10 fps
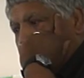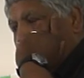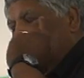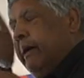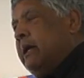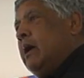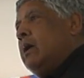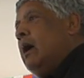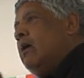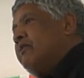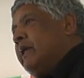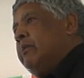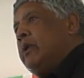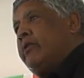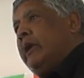Now in the Gulf they
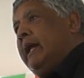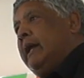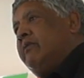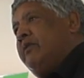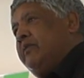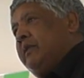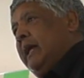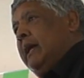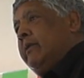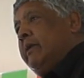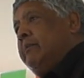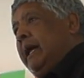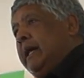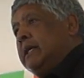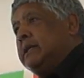were drilling at 1,500
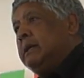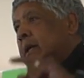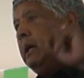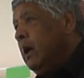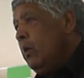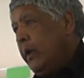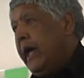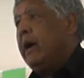meters. We